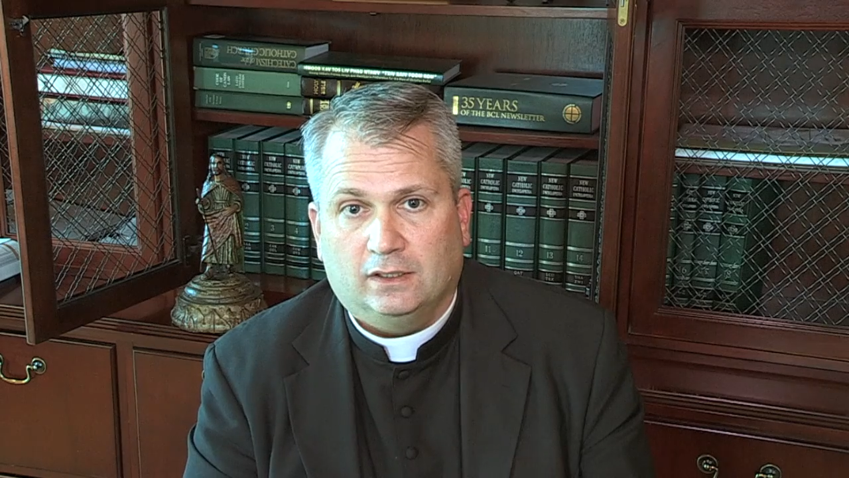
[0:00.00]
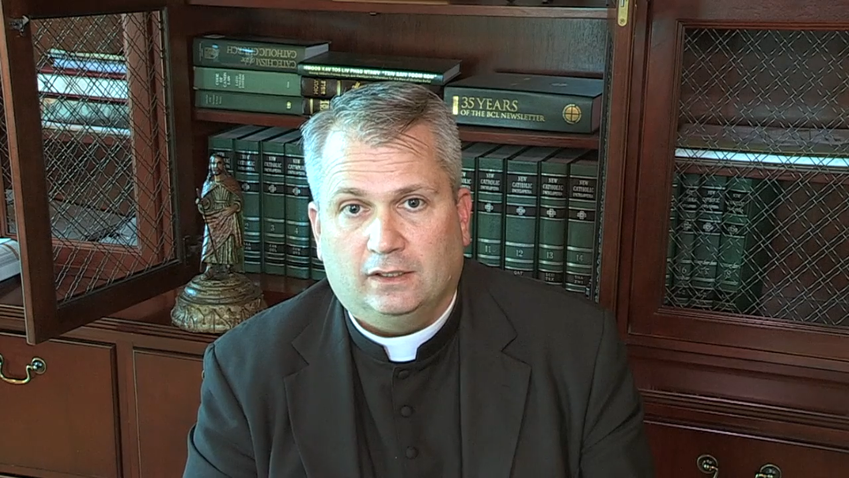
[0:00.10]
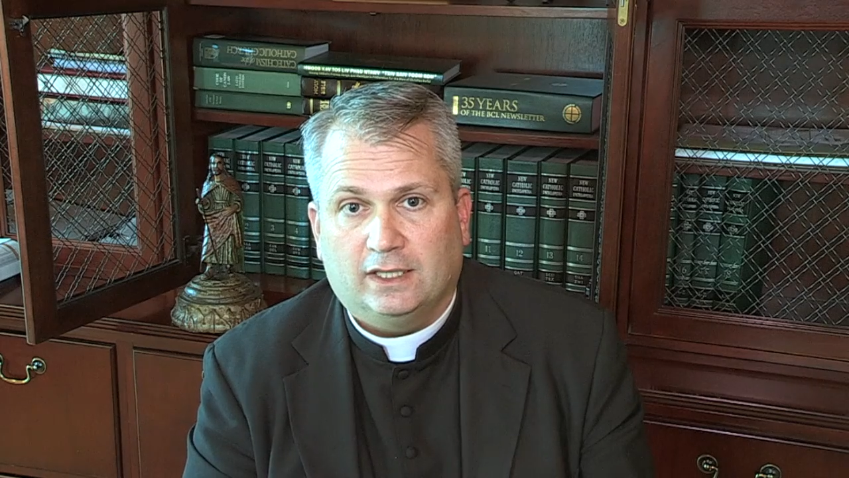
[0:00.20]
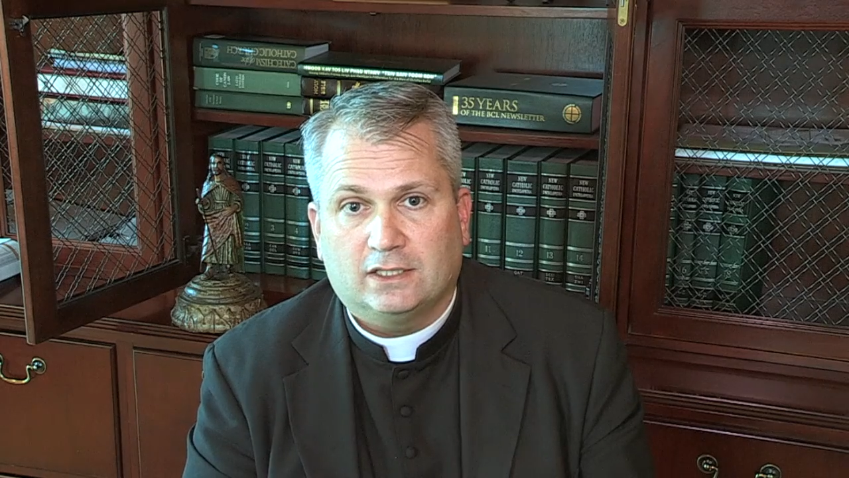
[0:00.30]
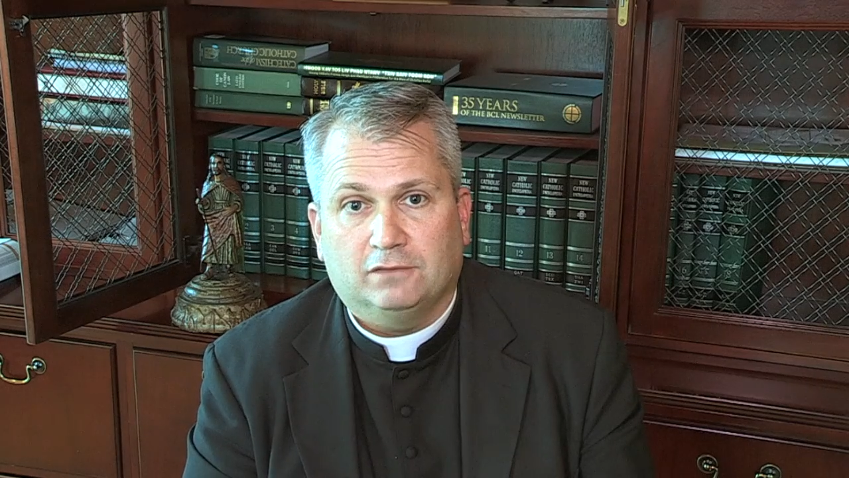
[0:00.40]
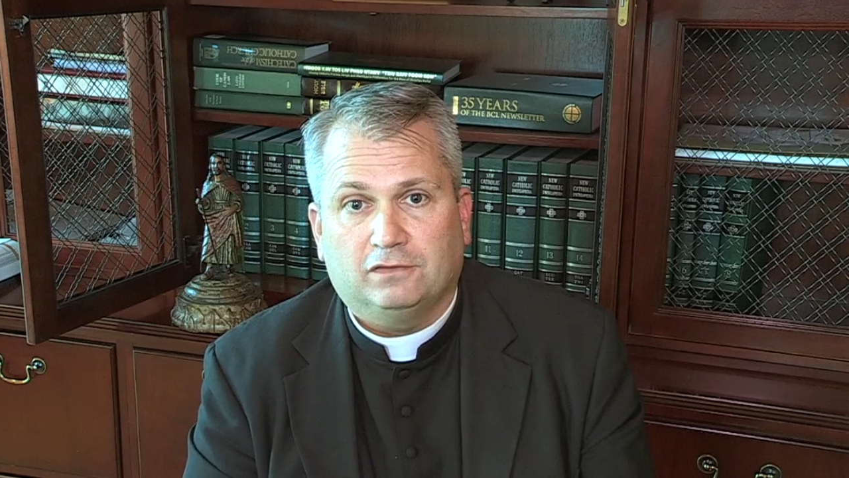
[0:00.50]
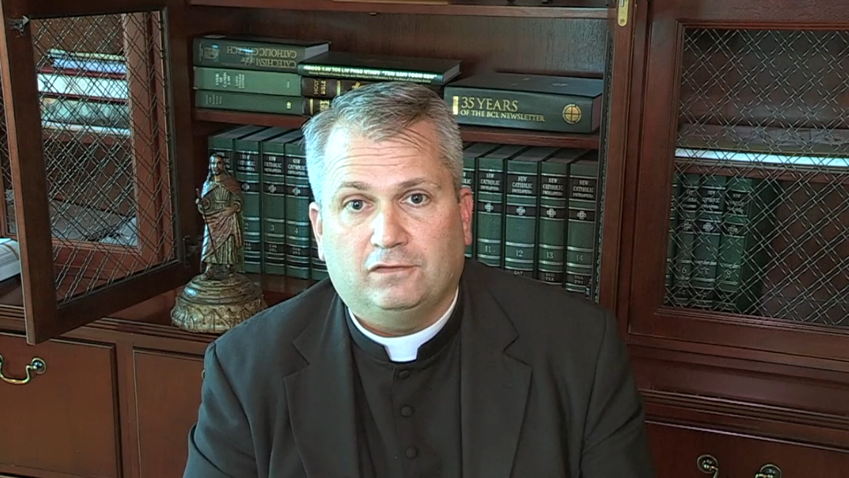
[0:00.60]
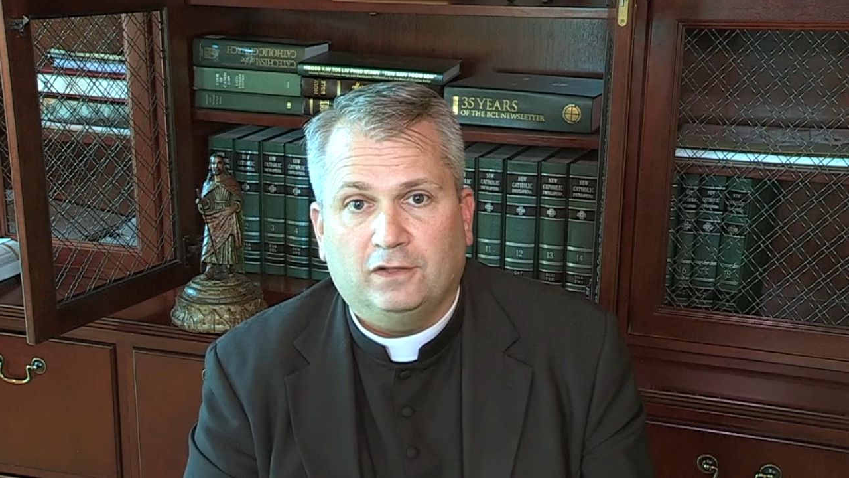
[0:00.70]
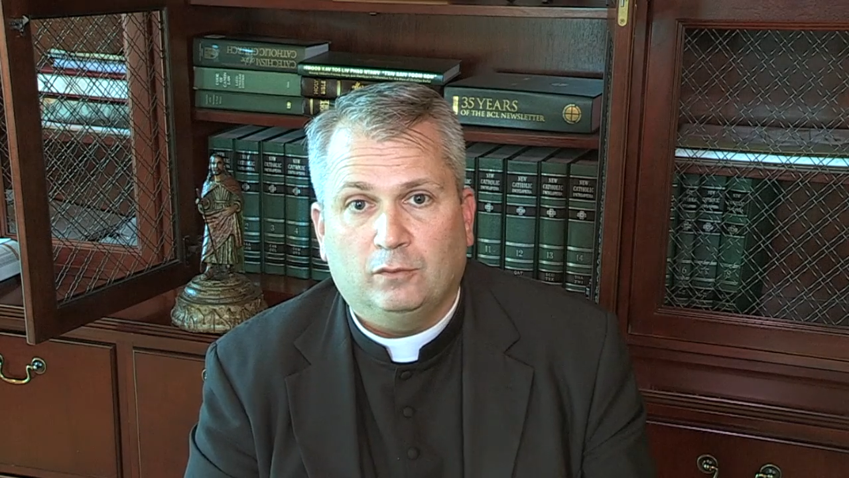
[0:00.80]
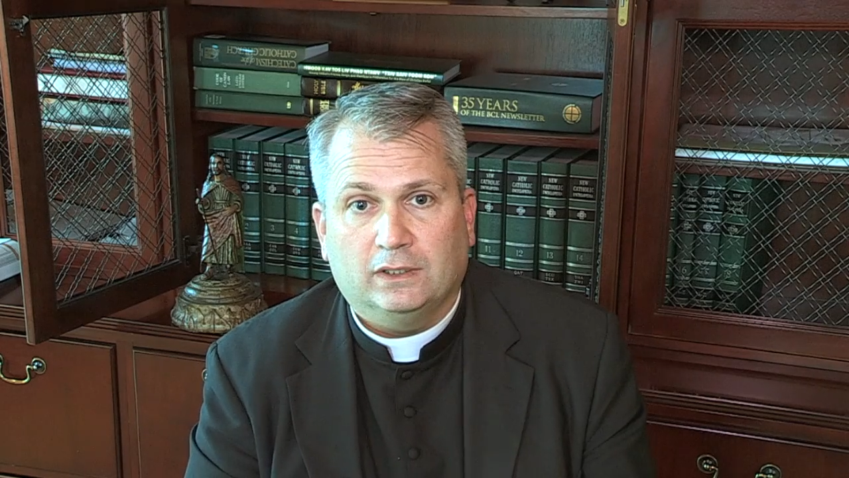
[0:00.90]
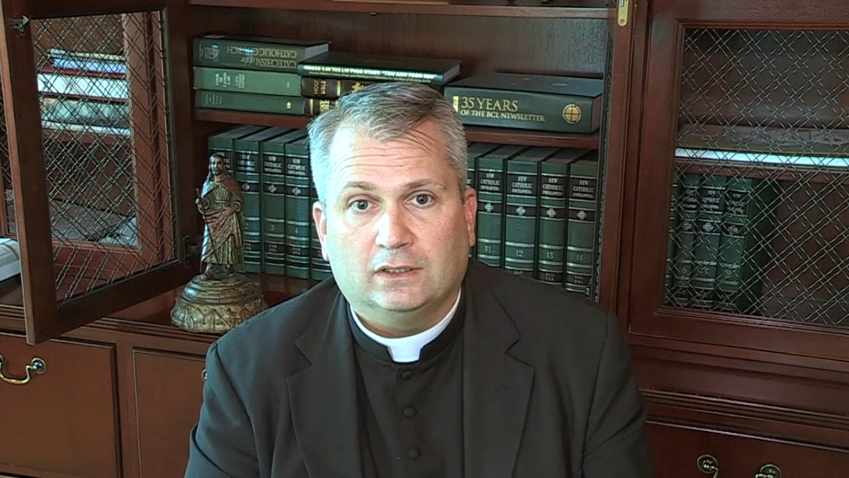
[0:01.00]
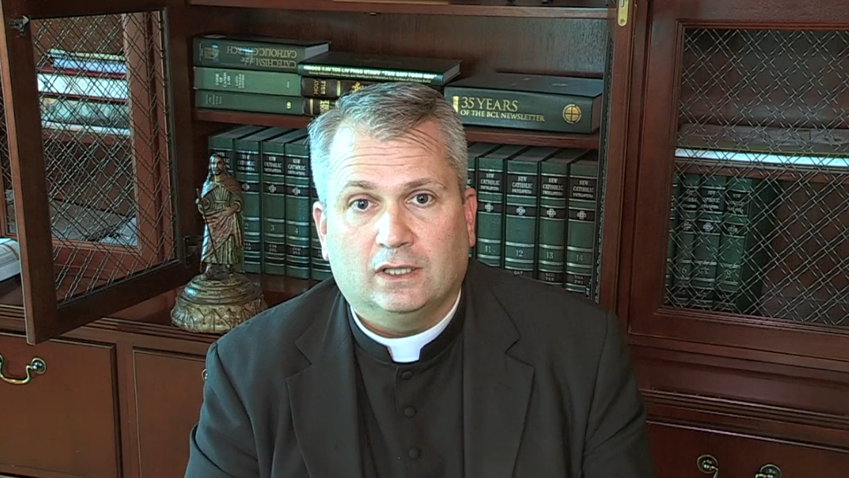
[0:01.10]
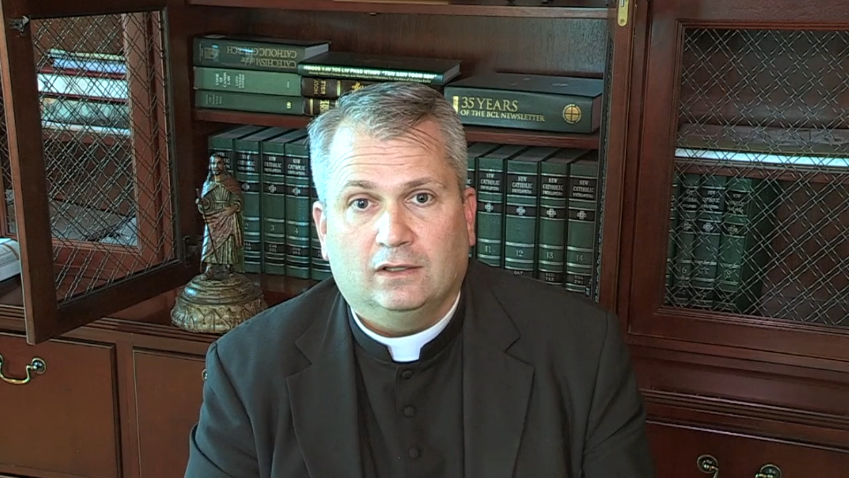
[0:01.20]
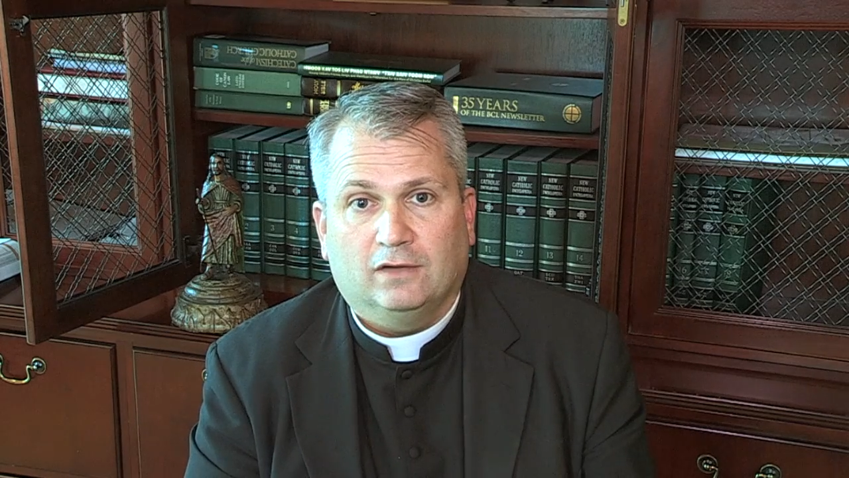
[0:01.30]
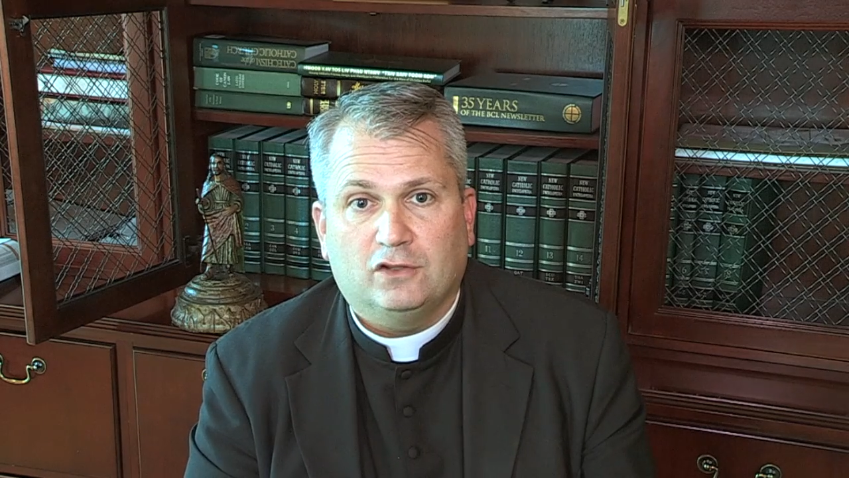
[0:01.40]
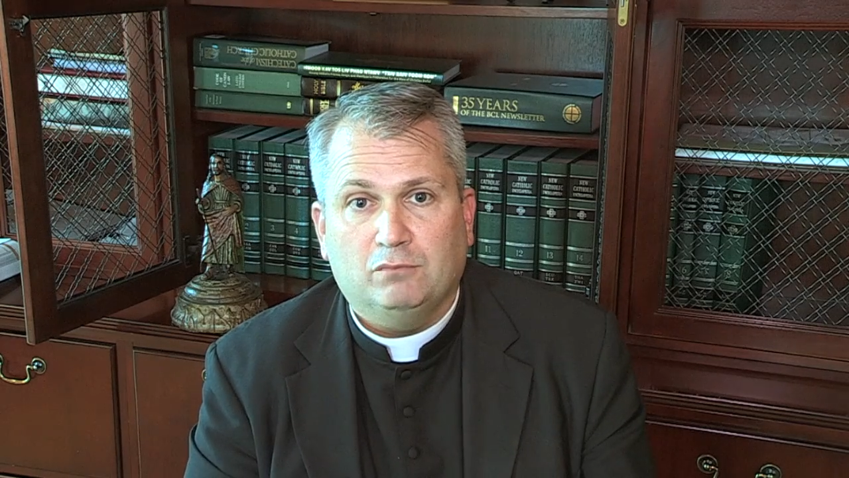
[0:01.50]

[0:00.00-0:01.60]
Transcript: It's the fulfillment of the